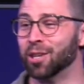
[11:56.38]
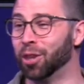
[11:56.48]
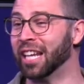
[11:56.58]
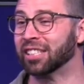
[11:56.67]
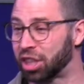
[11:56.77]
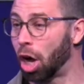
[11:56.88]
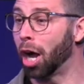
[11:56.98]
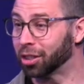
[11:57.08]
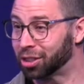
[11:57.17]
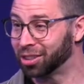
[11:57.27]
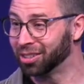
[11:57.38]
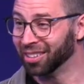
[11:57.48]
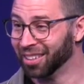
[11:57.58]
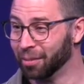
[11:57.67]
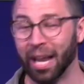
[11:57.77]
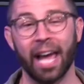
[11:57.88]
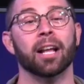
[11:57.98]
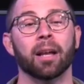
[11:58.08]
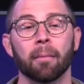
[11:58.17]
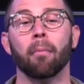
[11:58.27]
his thoughts. Be like,
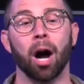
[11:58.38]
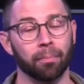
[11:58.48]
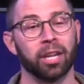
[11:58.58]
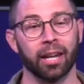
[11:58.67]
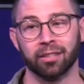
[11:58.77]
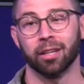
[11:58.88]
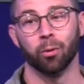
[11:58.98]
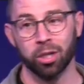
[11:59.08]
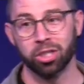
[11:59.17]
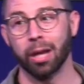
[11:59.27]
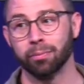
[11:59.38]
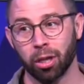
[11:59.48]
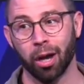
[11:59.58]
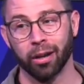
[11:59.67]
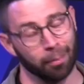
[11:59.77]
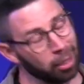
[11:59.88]
mom, can I tell you what James thought? I'm going